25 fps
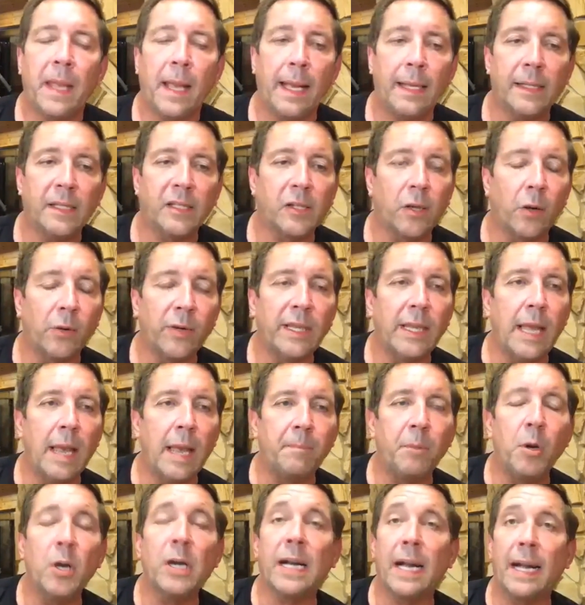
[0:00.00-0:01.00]
And so in
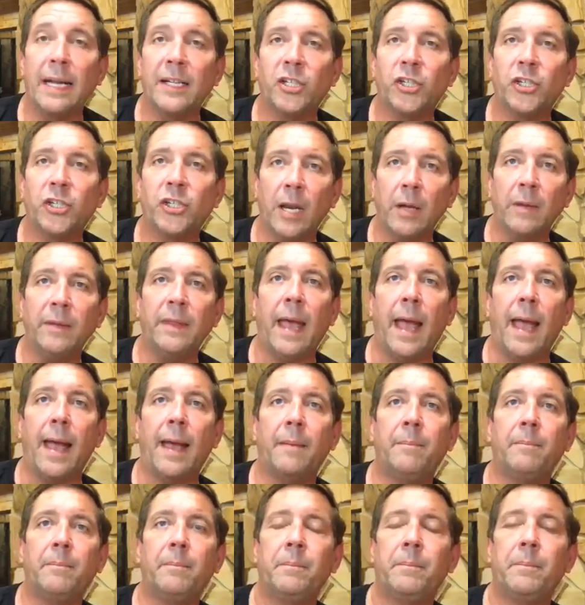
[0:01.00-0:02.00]
that book, I share that,